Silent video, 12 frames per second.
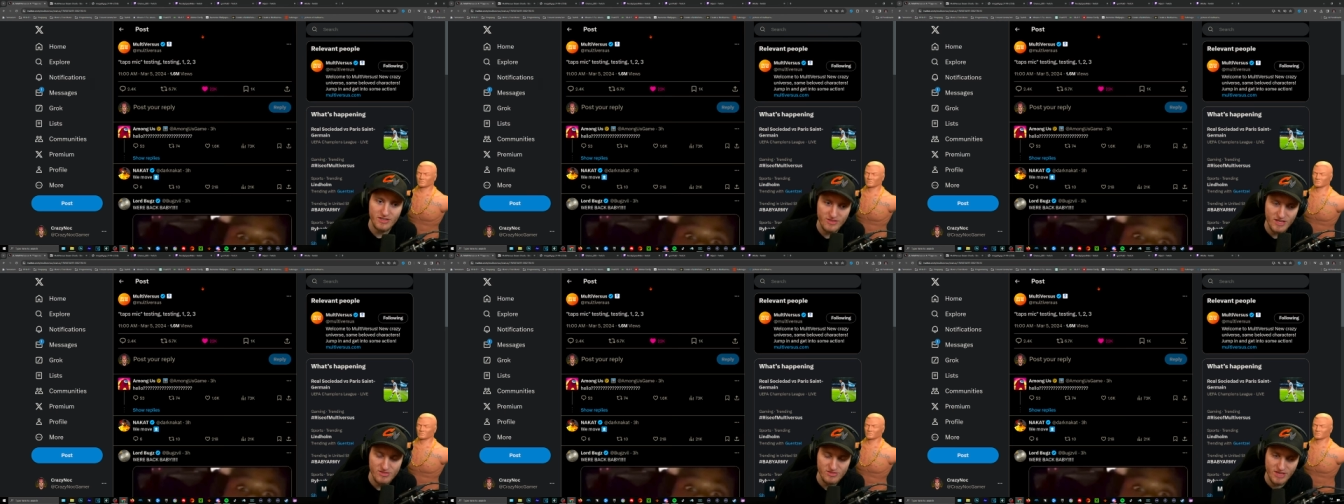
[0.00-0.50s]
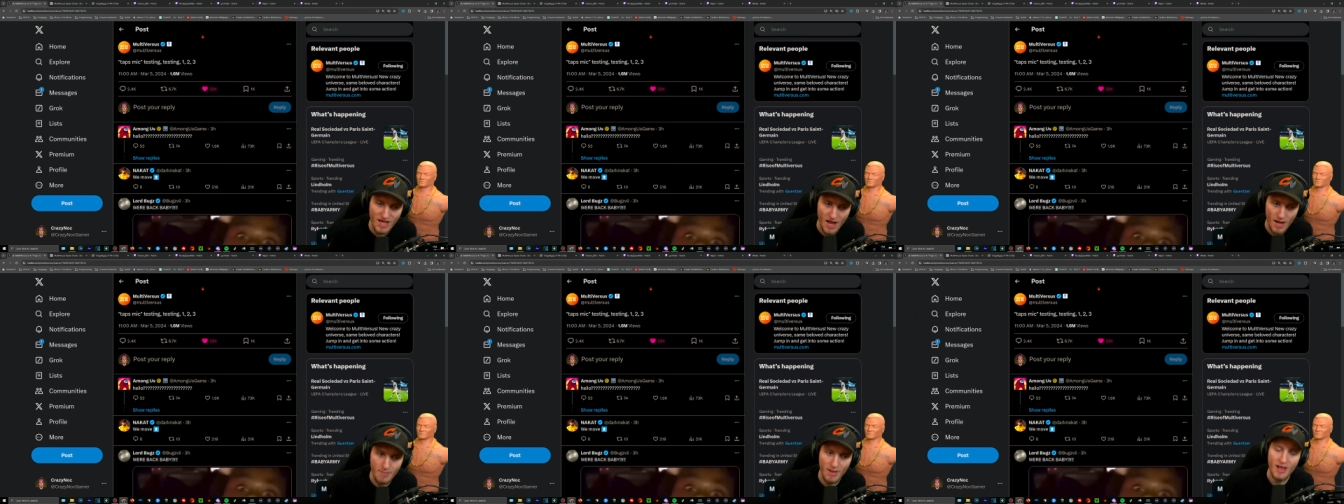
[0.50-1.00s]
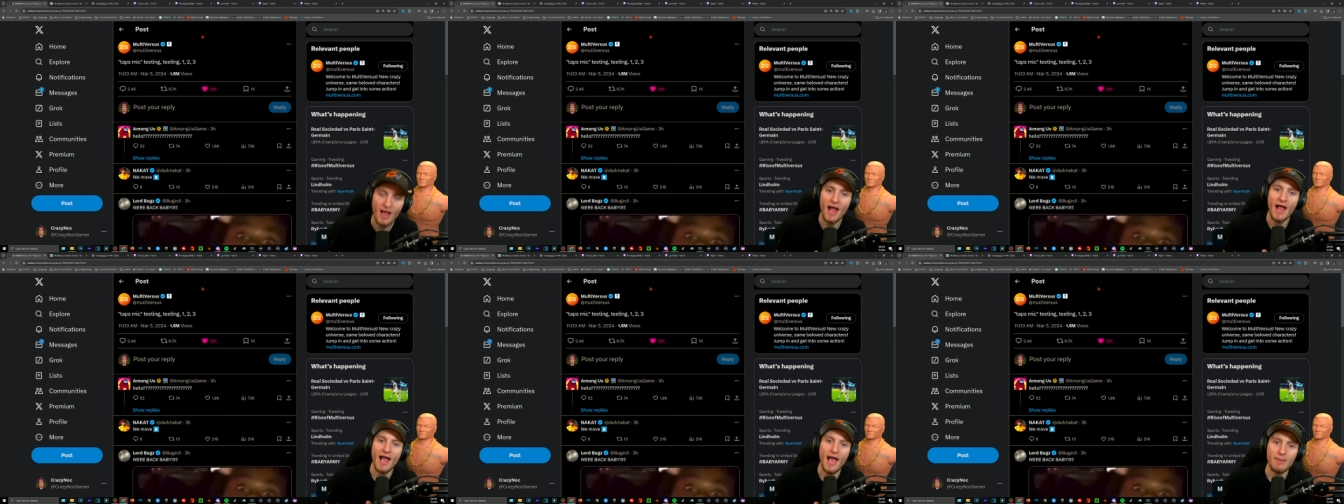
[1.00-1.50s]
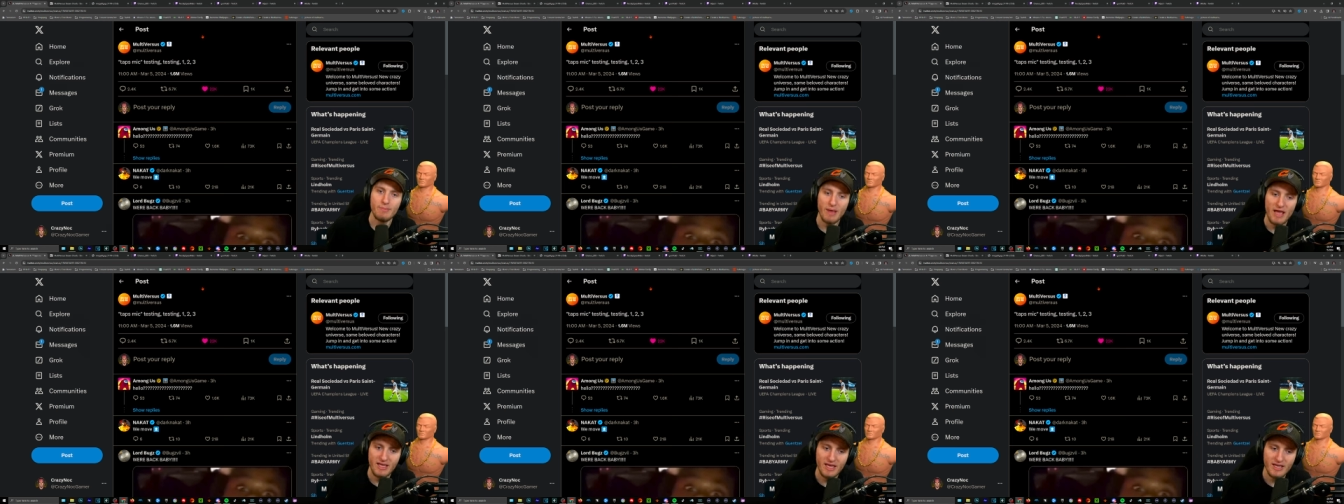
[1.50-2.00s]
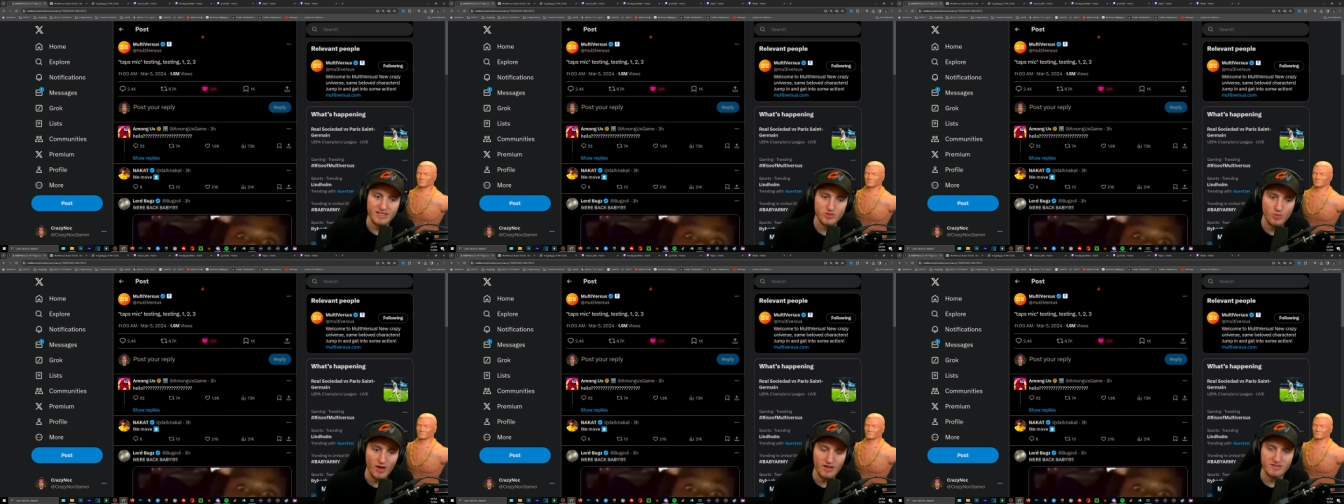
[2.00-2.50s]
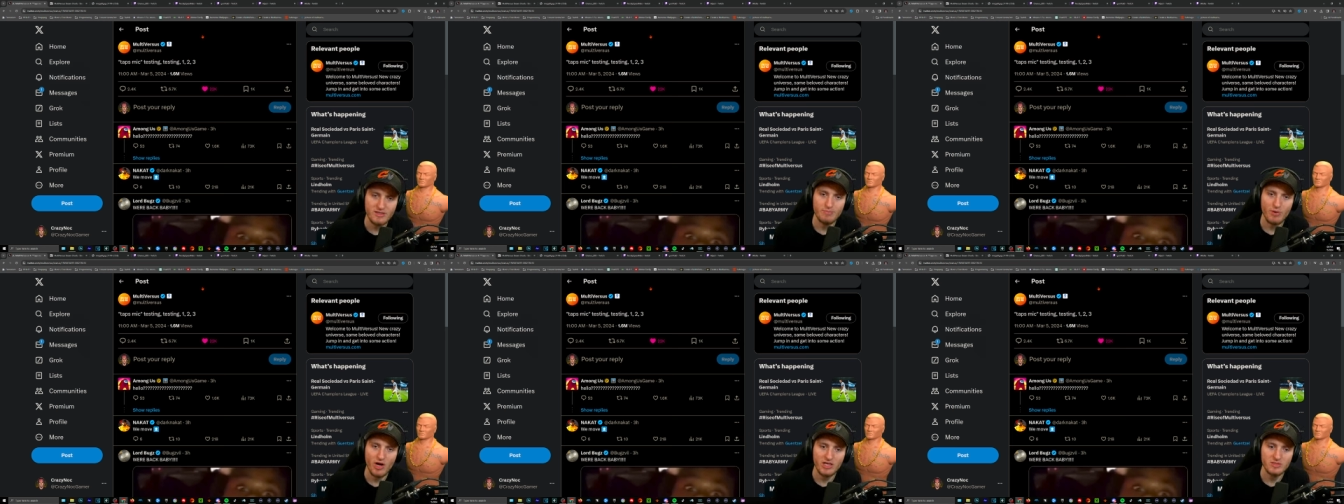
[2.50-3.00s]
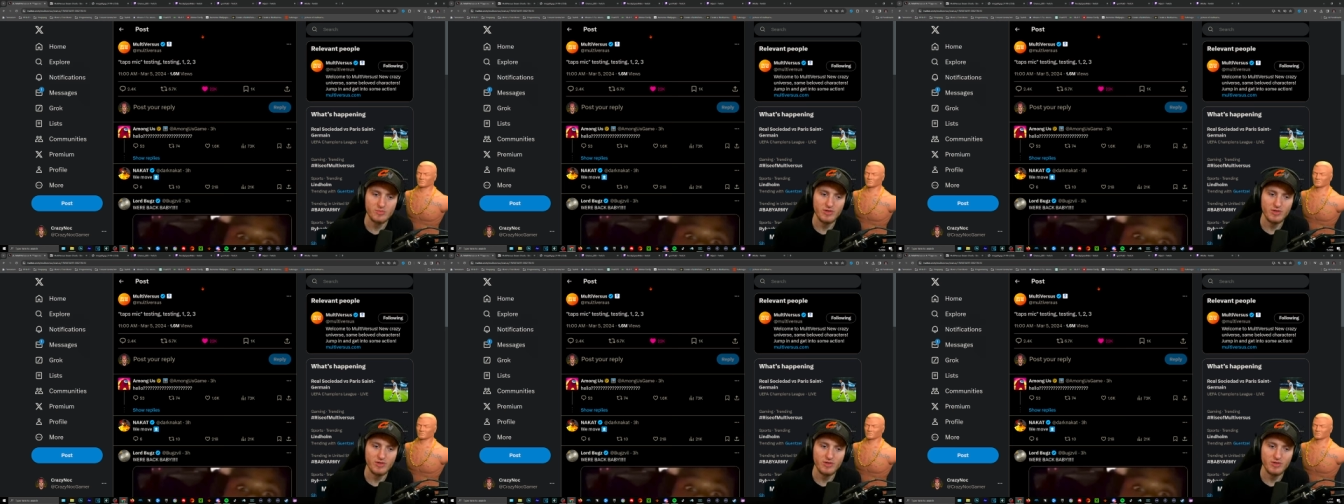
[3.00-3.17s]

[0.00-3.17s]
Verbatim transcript: this game and make it as great as it possibly